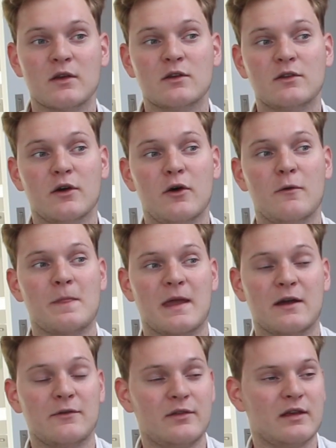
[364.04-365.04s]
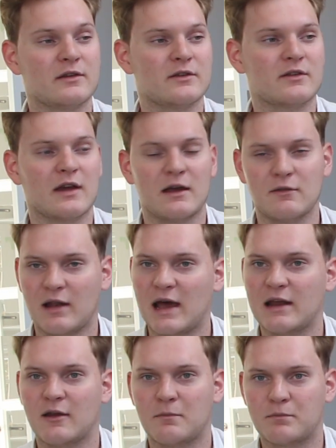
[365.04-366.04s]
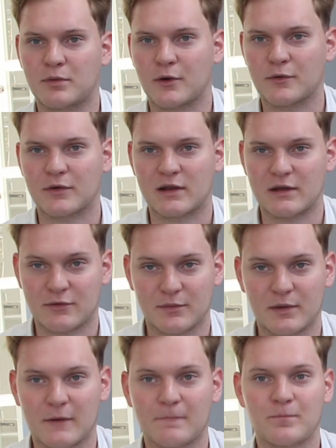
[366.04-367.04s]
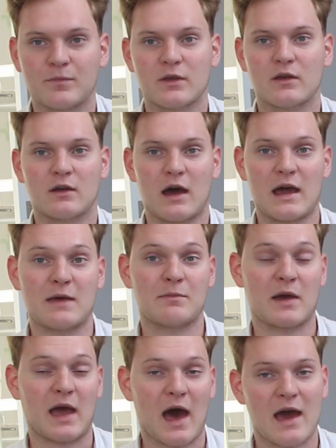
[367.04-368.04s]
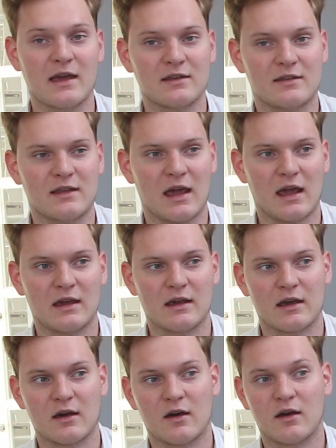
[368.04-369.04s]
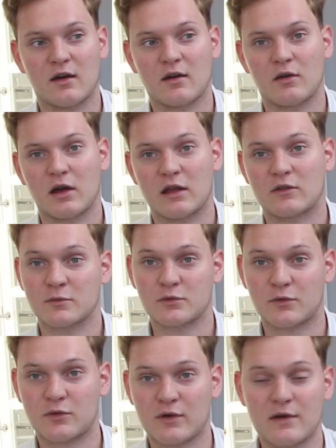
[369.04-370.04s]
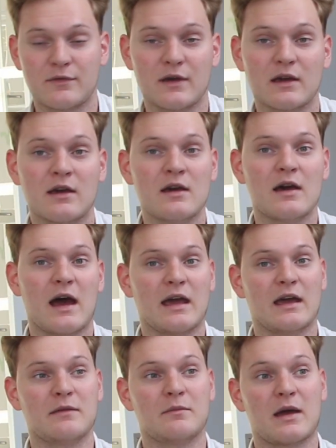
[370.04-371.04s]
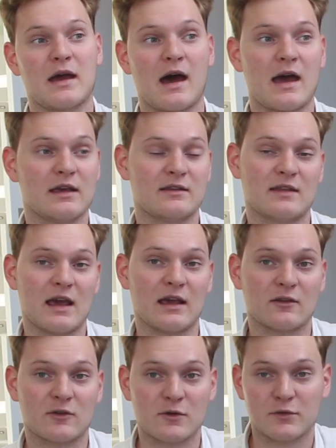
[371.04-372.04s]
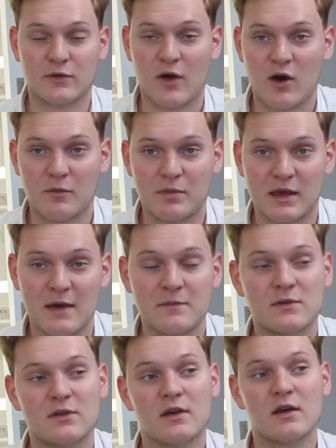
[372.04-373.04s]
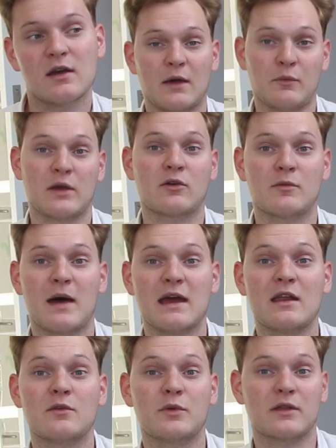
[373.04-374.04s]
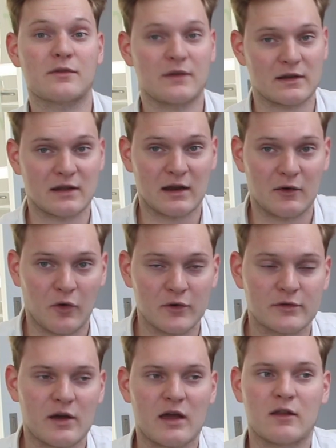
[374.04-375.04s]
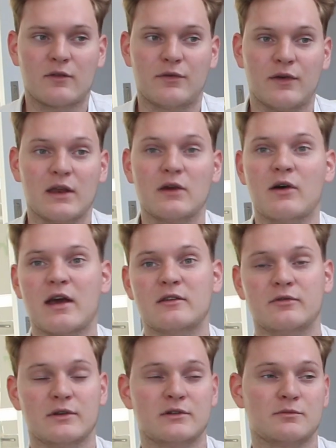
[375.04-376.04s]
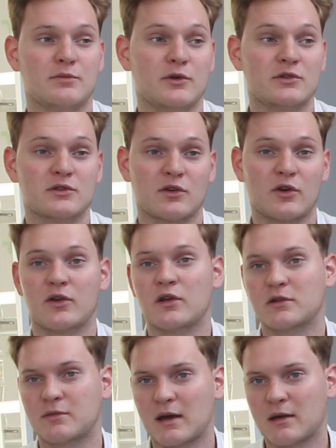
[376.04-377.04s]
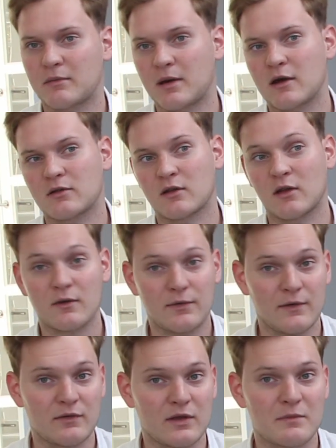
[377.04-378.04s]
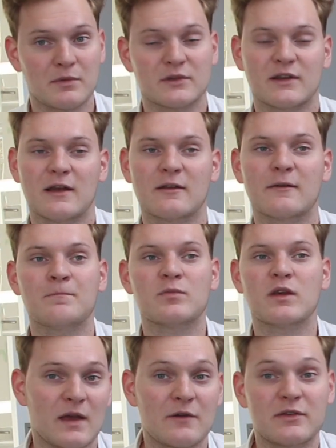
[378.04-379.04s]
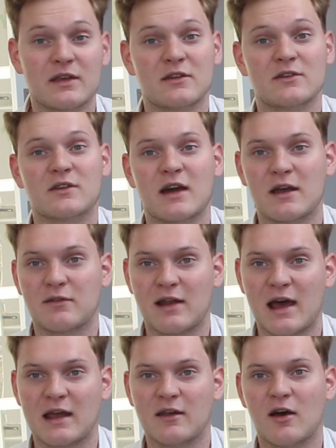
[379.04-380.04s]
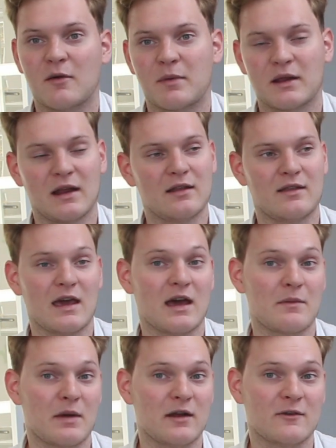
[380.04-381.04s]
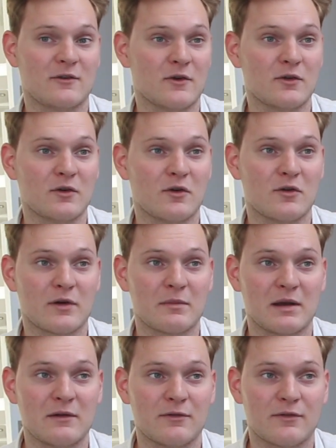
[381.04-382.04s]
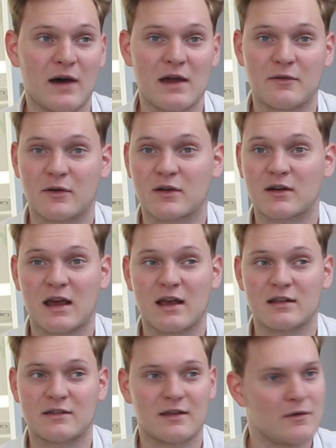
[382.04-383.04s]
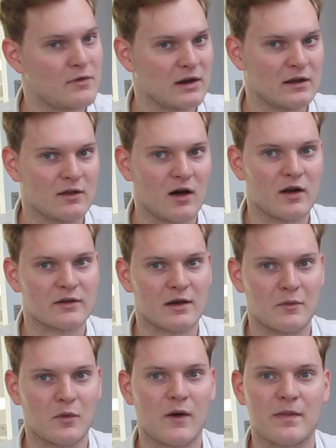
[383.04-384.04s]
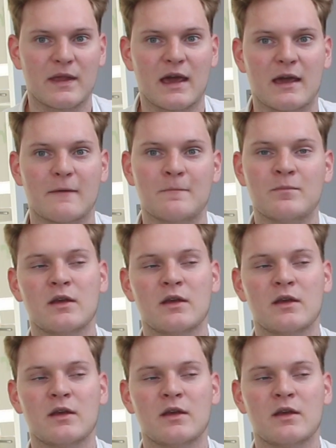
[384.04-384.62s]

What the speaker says: So everything just kind of lined up perfectly for me. I had my highest day in terms of traffic, I had my highest day in terms of RPMs, and when you combine it with the fact that I also added video ads, which boost your earnings by about another 15%, everything just kind of lined up. And that day I made a total of, I believe, $570 in one day.